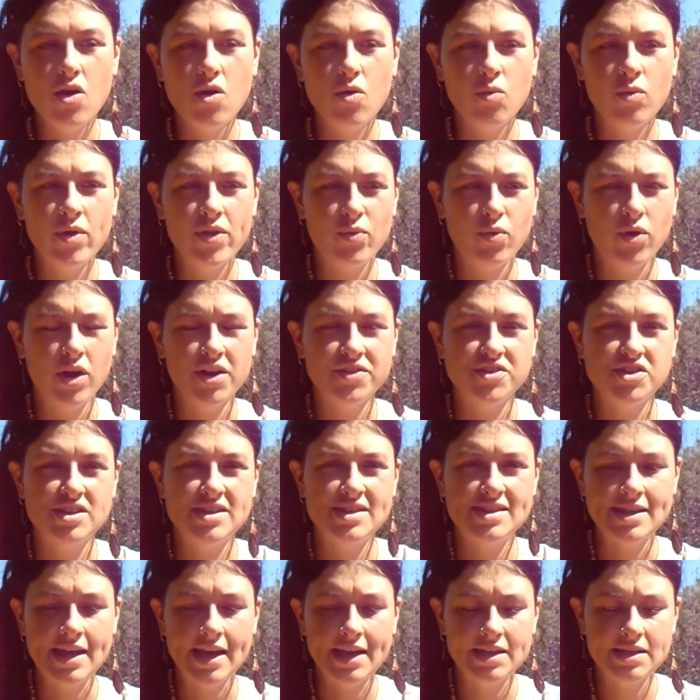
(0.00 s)
with what I
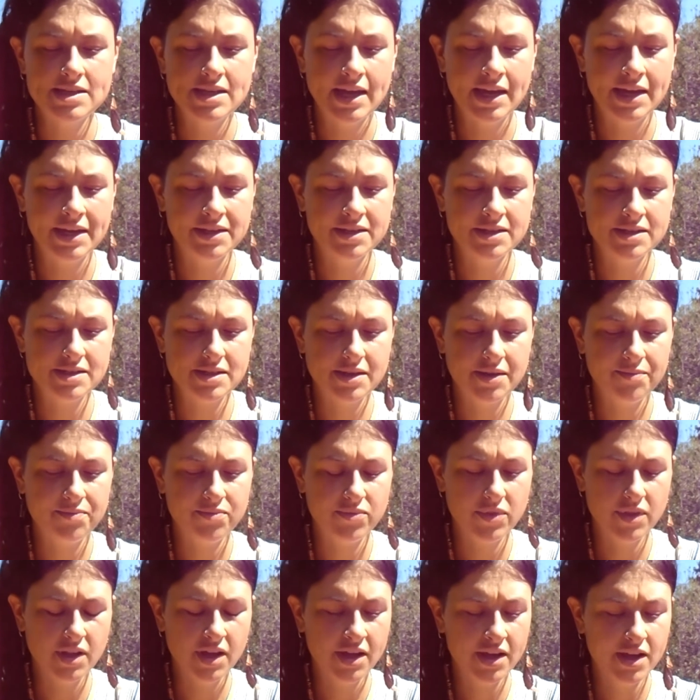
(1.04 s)
just said. And
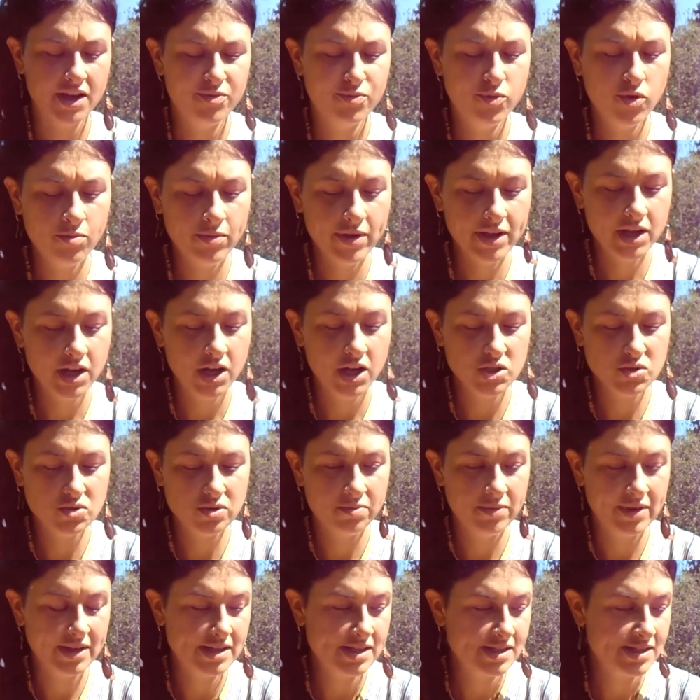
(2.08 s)
I've brought my cards with
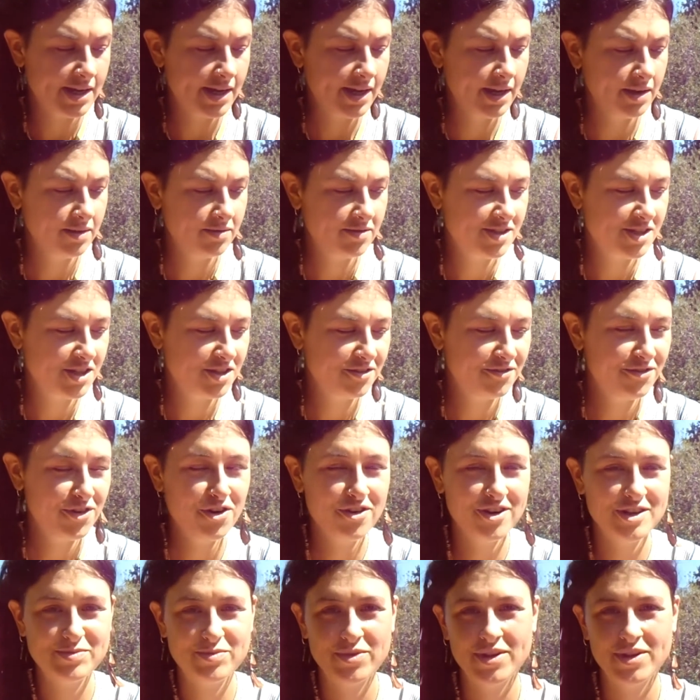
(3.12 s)
me today to the forest,